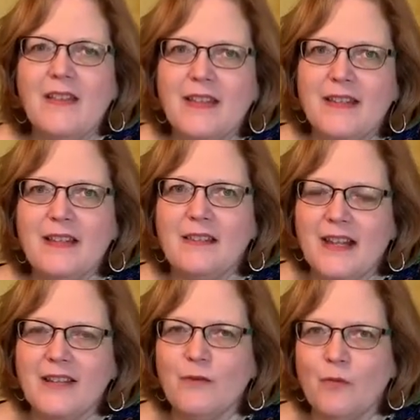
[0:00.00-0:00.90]
This is
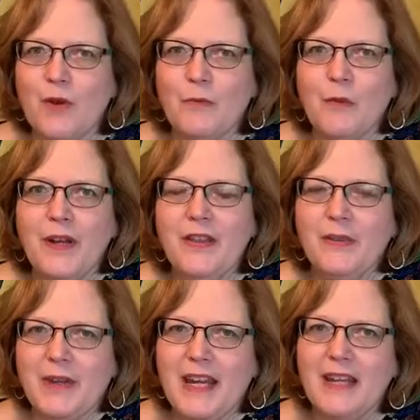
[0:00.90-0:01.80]
lesson one point
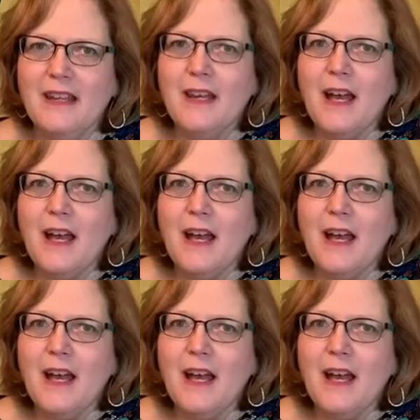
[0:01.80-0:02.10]
three.